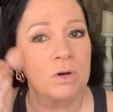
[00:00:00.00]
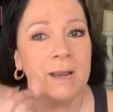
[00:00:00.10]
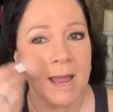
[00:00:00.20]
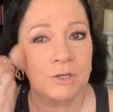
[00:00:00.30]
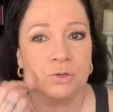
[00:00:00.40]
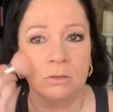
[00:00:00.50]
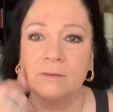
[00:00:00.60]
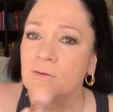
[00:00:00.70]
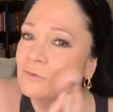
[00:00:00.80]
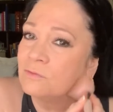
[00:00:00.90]
more
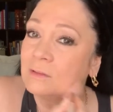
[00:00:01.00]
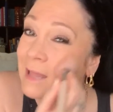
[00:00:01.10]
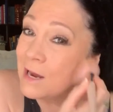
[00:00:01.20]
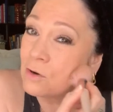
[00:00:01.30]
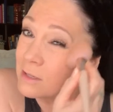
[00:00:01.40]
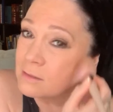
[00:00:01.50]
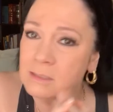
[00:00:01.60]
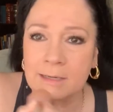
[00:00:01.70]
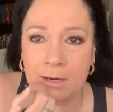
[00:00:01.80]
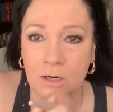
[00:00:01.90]
natural if you've layered it
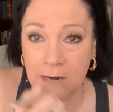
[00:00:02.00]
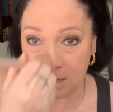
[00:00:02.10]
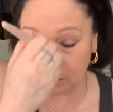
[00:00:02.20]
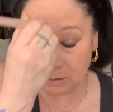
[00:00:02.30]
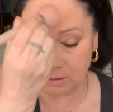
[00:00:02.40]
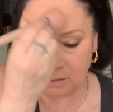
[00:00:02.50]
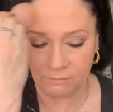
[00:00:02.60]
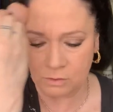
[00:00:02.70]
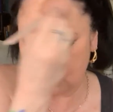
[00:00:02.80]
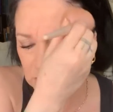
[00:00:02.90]
to get your color than
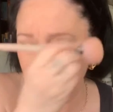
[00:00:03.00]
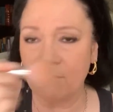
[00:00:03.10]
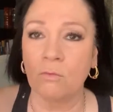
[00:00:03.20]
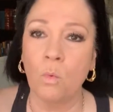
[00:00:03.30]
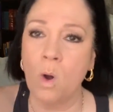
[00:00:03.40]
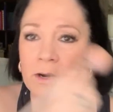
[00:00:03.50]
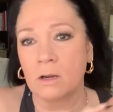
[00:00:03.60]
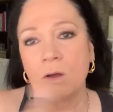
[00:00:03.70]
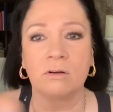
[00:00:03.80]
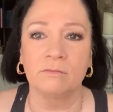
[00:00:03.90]
if you just have
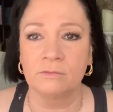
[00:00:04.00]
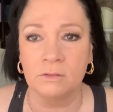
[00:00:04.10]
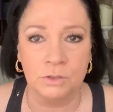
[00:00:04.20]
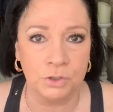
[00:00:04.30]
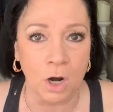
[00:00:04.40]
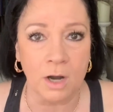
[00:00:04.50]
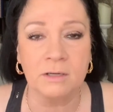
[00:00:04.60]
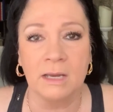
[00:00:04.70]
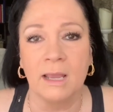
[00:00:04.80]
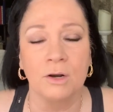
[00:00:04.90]
one coat of dark
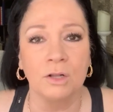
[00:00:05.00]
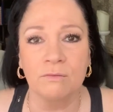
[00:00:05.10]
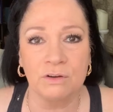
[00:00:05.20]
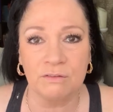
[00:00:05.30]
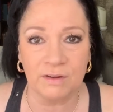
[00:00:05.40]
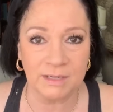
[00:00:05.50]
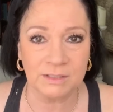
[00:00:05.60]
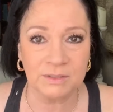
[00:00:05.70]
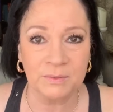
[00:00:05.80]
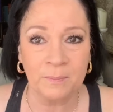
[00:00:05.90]
tan all over your
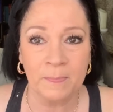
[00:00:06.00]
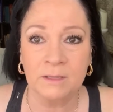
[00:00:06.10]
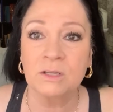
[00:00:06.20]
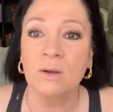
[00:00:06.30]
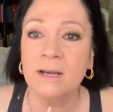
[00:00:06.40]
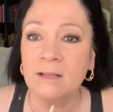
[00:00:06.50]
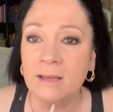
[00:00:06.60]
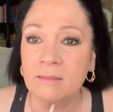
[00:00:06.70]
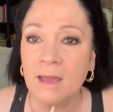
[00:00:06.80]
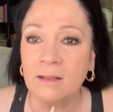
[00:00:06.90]
face. So I
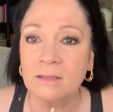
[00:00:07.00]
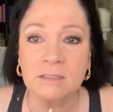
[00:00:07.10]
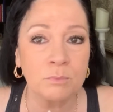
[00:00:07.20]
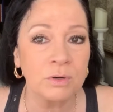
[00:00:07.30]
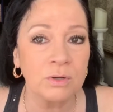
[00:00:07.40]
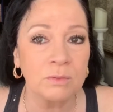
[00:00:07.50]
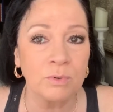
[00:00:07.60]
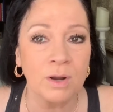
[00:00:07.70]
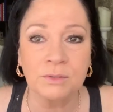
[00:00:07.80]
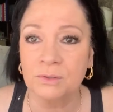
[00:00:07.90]
like that. That's a pretty
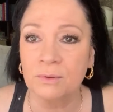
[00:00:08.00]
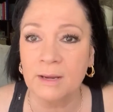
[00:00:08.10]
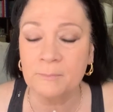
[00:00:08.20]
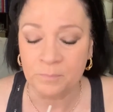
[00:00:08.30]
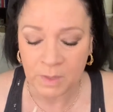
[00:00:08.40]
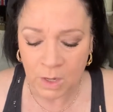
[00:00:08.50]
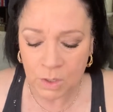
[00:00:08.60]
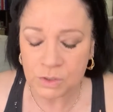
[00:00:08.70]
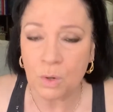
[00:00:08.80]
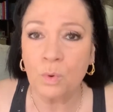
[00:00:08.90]
good bronzer, right?
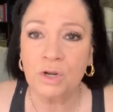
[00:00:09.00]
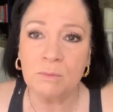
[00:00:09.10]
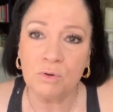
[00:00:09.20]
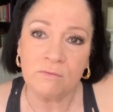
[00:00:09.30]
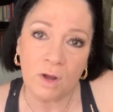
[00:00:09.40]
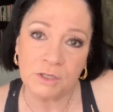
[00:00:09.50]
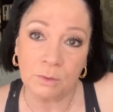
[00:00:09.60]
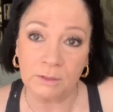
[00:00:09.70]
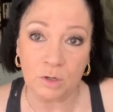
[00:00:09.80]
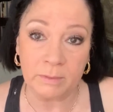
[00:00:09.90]
So we're gonna move on
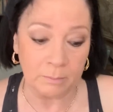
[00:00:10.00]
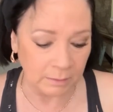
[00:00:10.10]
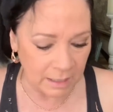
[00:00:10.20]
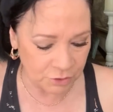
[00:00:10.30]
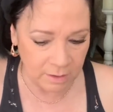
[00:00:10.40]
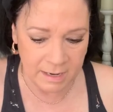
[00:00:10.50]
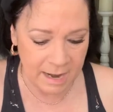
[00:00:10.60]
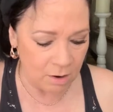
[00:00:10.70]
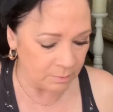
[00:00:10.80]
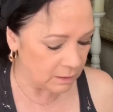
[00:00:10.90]
to a little bit of blush right
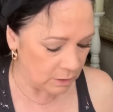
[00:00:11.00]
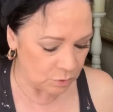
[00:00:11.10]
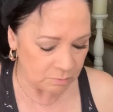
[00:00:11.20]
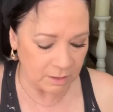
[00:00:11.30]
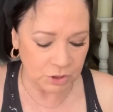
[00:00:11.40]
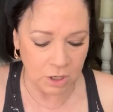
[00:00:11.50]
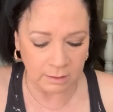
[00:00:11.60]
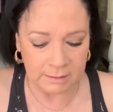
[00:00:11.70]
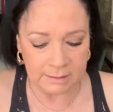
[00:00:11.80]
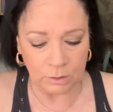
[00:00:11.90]
now. I'm gonna use my
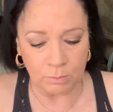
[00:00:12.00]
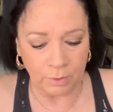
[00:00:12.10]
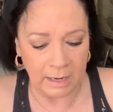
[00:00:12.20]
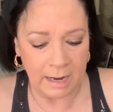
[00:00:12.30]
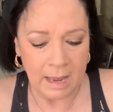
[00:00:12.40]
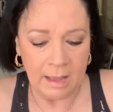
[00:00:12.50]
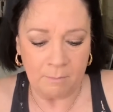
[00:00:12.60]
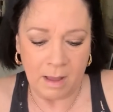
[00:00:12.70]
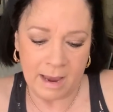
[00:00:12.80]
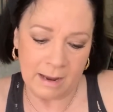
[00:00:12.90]
Charlotte Tilbury,
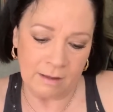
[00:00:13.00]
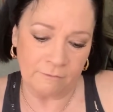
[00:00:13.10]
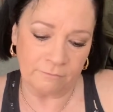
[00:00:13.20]
my